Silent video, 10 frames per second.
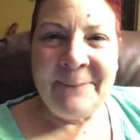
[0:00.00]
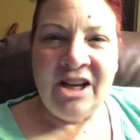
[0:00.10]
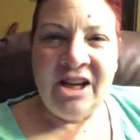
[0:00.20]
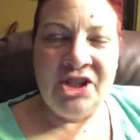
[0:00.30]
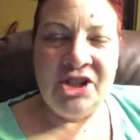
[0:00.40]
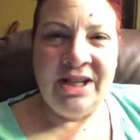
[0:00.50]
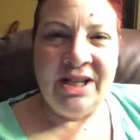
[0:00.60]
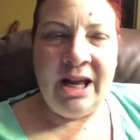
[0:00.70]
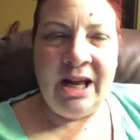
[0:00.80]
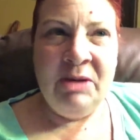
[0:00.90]
because there was a
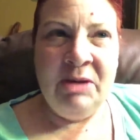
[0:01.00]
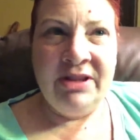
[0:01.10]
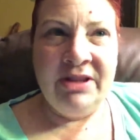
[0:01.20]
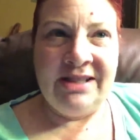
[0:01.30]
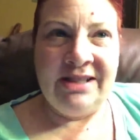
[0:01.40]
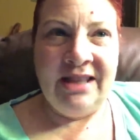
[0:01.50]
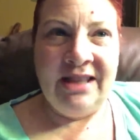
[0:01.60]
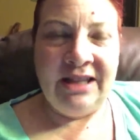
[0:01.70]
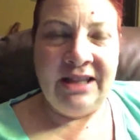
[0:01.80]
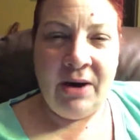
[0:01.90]
lot of people that said
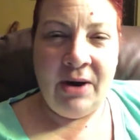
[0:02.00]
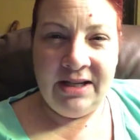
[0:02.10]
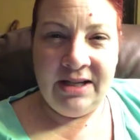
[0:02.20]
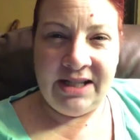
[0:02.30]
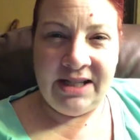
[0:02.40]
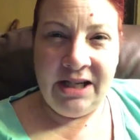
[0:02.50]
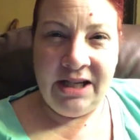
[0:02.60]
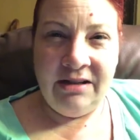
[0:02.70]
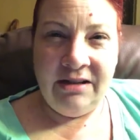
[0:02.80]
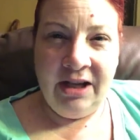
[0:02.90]
that they wanted to
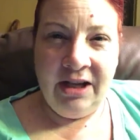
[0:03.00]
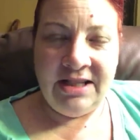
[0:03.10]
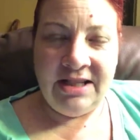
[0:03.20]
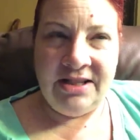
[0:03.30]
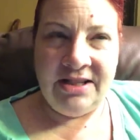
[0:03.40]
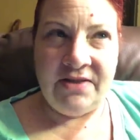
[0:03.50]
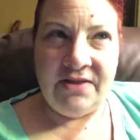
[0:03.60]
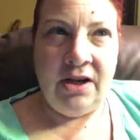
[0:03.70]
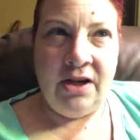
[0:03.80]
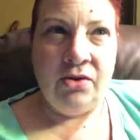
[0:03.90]
see like a taste test
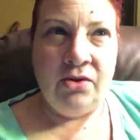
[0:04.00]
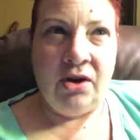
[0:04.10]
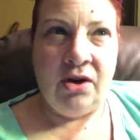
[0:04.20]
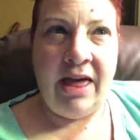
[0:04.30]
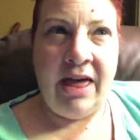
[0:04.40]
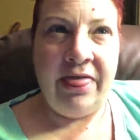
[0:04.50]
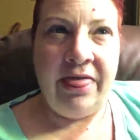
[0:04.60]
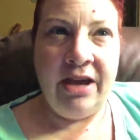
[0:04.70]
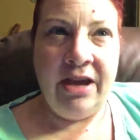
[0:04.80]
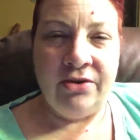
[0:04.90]
video. So I
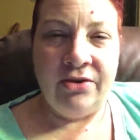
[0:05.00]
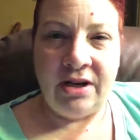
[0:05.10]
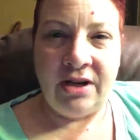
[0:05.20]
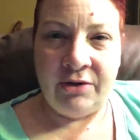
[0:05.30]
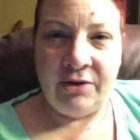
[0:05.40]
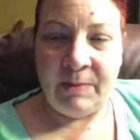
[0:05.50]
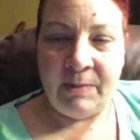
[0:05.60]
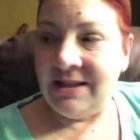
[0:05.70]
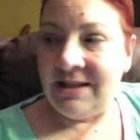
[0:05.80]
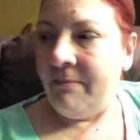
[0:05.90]
think there's enough
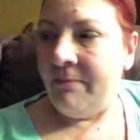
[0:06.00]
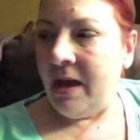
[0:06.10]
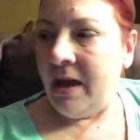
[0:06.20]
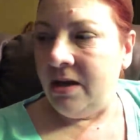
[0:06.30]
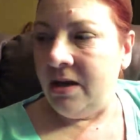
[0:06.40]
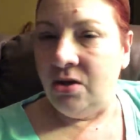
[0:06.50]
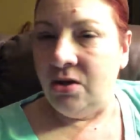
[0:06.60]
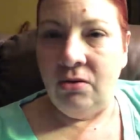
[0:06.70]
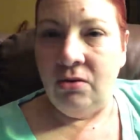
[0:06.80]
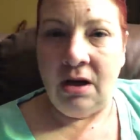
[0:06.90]
response. I may
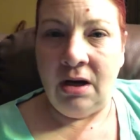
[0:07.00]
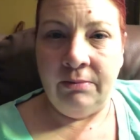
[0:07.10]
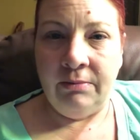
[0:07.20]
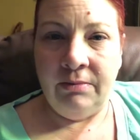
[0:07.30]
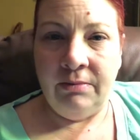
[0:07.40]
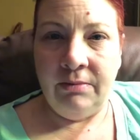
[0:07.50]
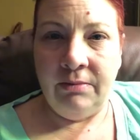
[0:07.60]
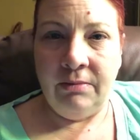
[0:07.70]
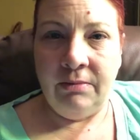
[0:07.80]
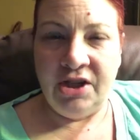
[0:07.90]
do um,
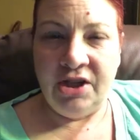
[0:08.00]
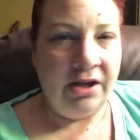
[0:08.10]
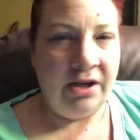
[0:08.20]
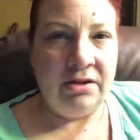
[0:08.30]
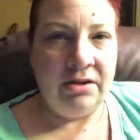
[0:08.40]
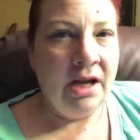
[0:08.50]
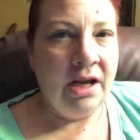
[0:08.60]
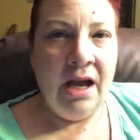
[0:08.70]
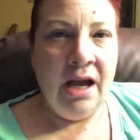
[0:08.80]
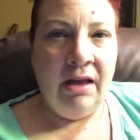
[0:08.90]
just a
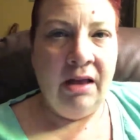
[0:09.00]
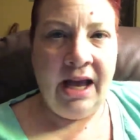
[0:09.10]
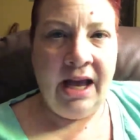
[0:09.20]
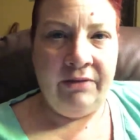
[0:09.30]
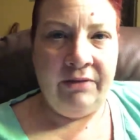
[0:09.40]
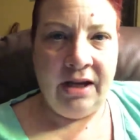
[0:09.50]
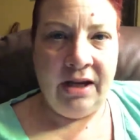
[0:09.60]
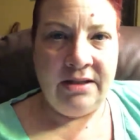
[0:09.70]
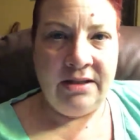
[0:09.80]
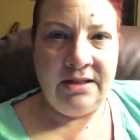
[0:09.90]
like, kind of like
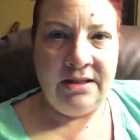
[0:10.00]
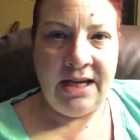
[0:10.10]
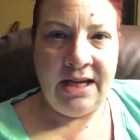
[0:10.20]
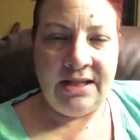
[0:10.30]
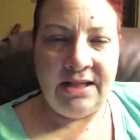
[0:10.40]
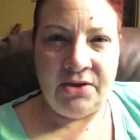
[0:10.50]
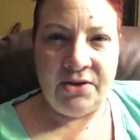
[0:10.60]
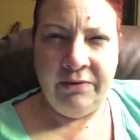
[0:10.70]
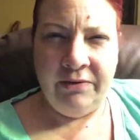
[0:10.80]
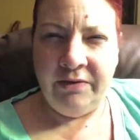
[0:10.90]
a taste test
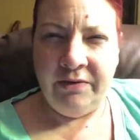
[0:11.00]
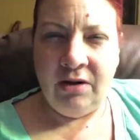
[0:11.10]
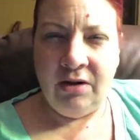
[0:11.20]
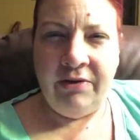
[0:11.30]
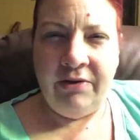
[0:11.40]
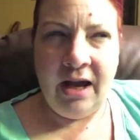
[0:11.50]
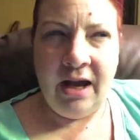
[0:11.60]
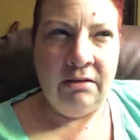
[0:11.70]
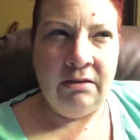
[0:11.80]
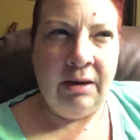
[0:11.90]
review video of
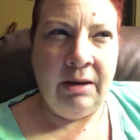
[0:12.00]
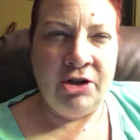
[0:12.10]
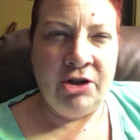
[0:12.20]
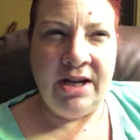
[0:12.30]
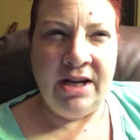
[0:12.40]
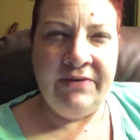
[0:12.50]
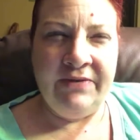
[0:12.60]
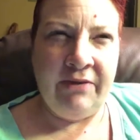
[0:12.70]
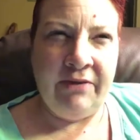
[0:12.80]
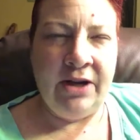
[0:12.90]
that. And I'm going to try to see if
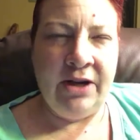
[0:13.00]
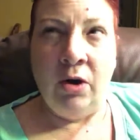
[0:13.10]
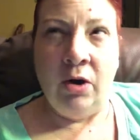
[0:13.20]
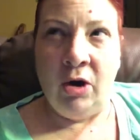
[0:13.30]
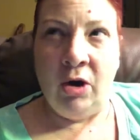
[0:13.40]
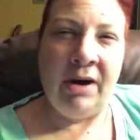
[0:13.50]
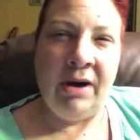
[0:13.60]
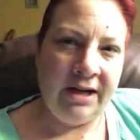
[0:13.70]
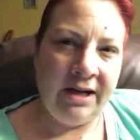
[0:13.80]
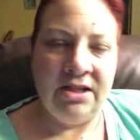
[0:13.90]
I can find one more
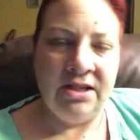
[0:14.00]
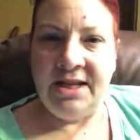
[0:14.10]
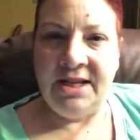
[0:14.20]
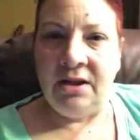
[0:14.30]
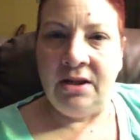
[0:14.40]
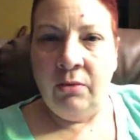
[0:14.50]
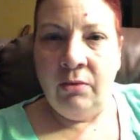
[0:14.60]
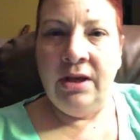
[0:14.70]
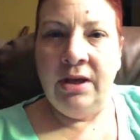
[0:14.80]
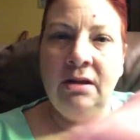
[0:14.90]
product to taste along
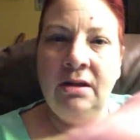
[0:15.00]
with it.